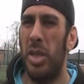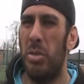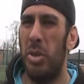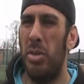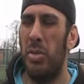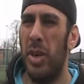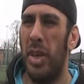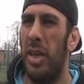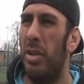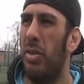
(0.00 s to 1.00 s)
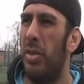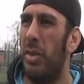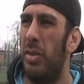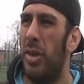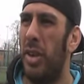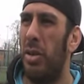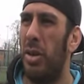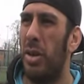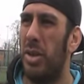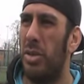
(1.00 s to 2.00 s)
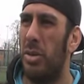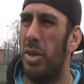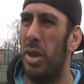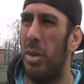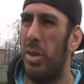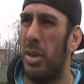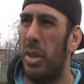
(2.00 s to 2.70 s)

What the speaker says: bit of heat off the older guys' sort of shoulders.